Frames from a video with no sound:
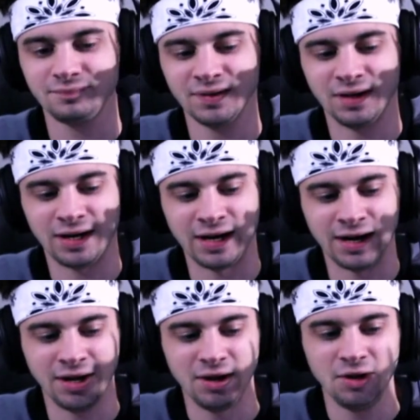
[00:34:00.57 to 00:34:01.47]

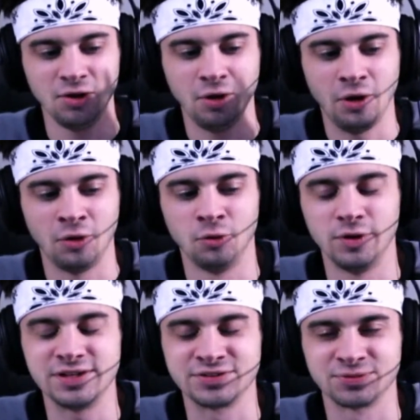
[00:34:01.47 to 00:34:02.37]
who
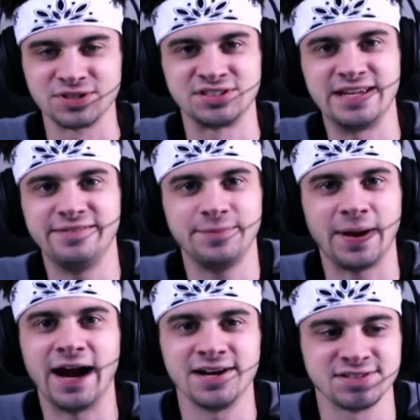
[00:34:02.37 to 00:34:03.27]
is receiving
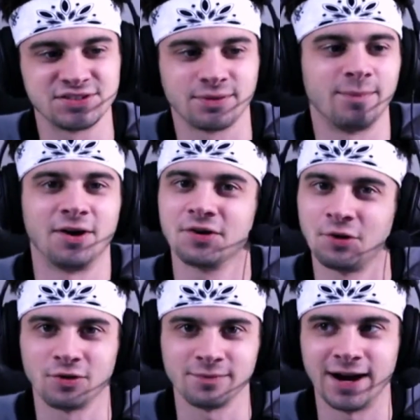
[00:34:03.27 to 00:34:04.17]
passes from a hurt
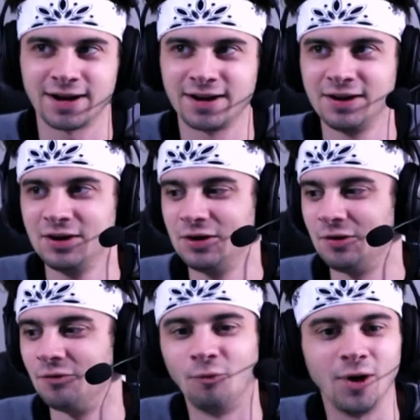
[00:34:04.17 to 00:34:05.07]
quarterback.
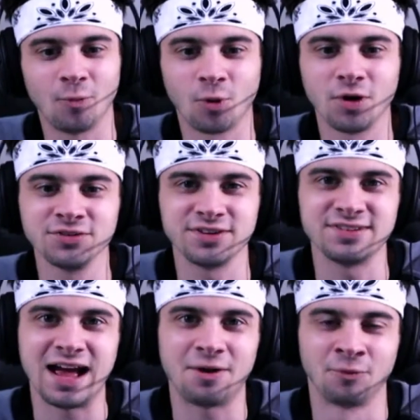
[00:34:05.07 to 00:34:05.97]
What world does
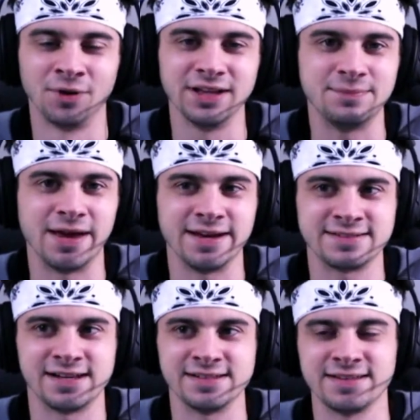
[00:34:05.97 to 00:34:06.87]
that really make
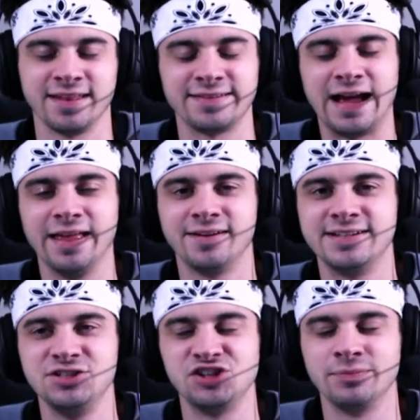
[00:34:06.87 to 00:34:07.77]
sense? And the talent of
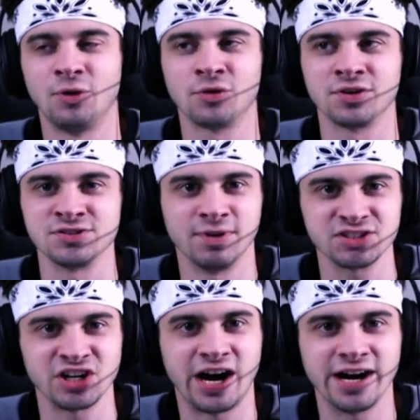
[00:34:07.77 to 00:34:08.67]
DJ Moore is
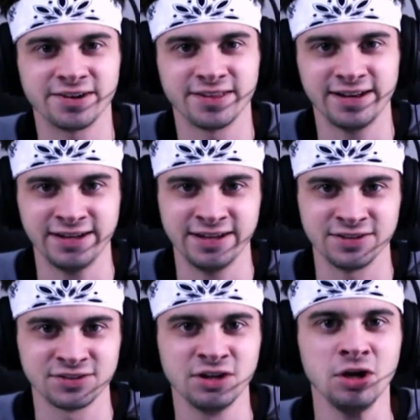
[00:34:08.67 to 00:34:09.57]
much higher than it
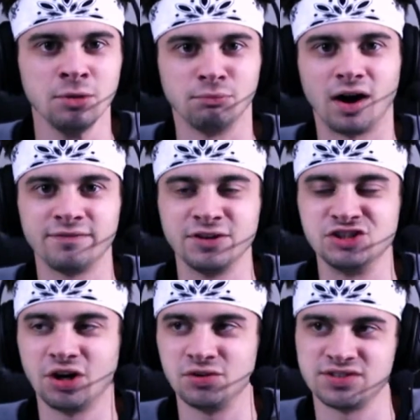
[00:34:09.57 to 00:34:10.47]
is Marvin
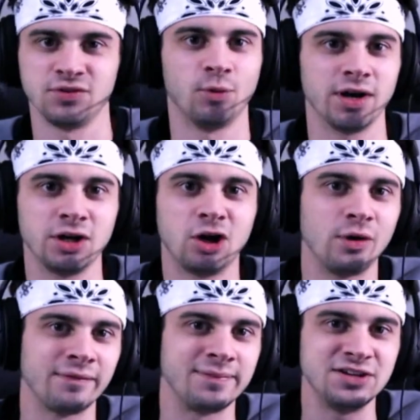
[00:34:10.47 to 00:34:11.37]
Jones. If you want to go
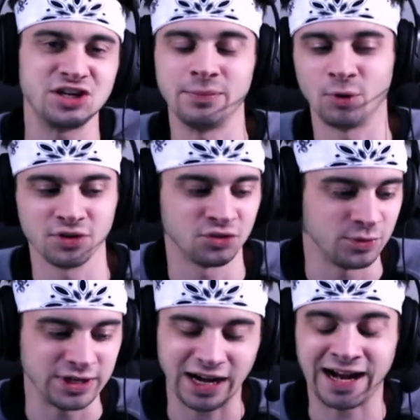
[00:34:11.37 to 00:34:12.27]
away from DJ Moore this
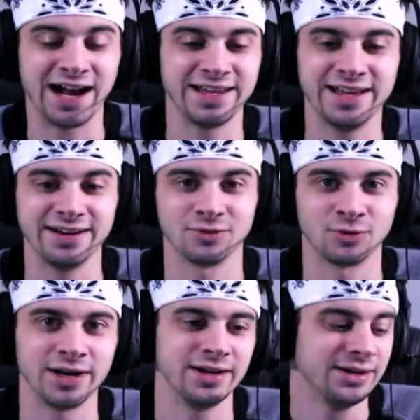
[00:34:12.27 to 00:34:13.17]
week, I kind of get it,
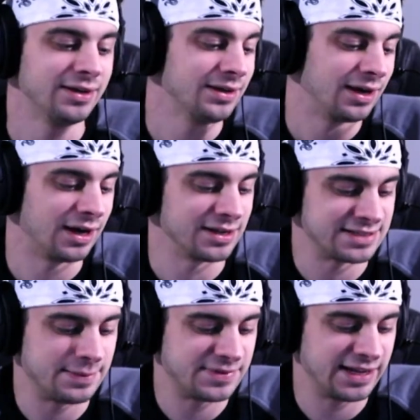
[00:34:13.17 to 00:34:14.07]
right?
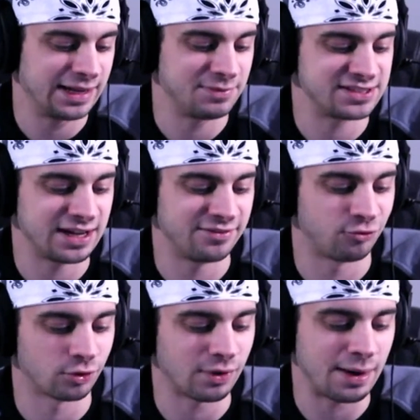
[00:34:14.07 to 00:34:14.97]
Same thing can be said
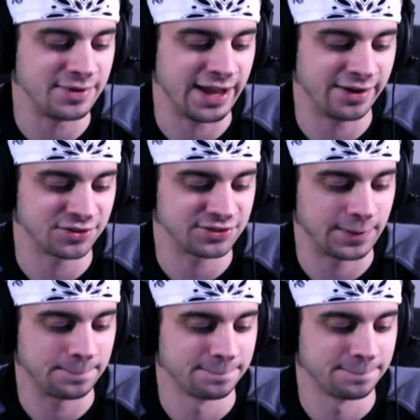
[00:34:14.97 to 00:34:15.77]
for Robbie Anderson.